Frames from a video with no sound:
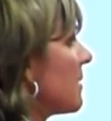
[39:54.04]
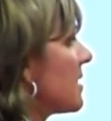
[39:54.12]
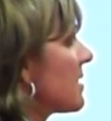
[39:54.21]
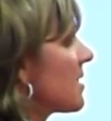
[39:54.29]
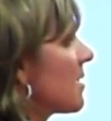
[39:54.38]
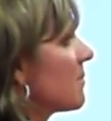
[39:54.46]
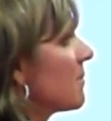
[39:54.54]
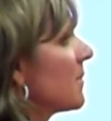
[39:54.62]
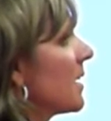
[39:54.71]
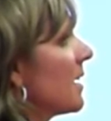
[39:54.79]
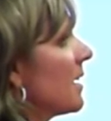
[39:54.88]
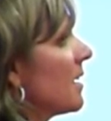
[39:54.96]
babies.
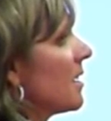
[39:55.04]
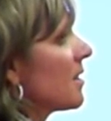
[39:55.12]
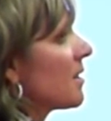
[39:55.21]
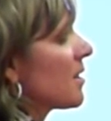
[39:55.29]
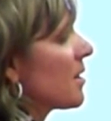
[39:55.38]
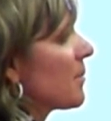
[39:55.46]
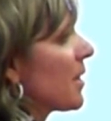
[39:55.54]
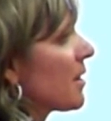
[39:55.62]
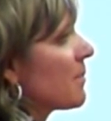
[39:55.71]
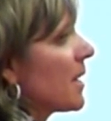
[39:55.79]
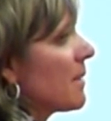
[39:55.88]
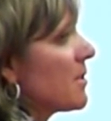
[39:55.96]
Some
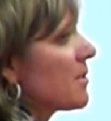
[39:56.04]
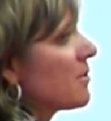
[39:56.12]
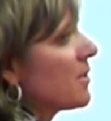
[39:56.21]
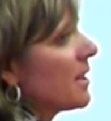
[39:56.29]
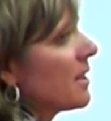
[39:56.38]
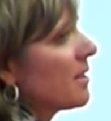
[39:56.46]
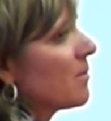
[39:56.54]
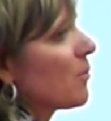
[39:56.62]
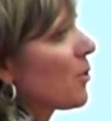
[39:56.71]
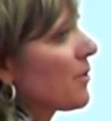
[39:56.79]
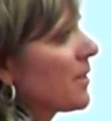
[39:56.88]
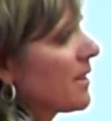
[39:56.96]
compared babies who needed
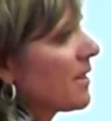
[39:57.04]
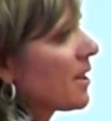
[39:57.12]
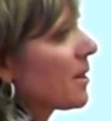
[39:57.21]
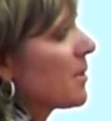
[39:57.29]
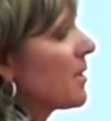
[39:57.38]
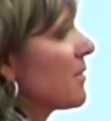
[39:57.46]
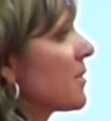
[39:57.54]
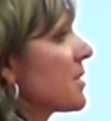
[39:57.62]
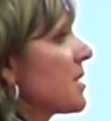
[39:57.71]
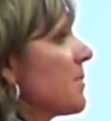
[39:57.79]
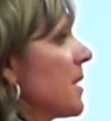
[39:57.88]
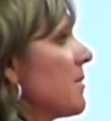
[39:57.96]
morphine therapy
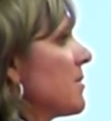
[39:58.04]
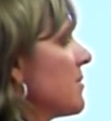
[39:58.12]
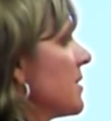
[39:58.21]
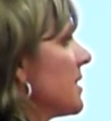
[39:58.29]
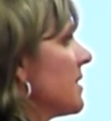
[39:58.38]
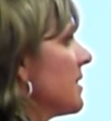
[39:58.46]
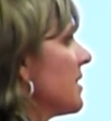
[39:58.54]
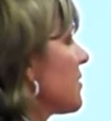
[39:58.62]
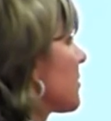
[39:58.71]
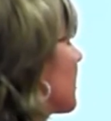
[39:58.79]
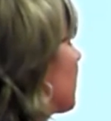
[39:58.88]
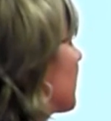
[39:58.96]
versus babies who didn't need
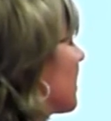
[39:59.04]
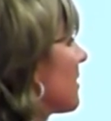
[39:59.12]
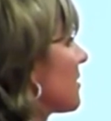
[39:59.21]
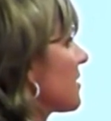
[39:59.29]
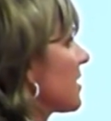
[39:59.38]
treatment.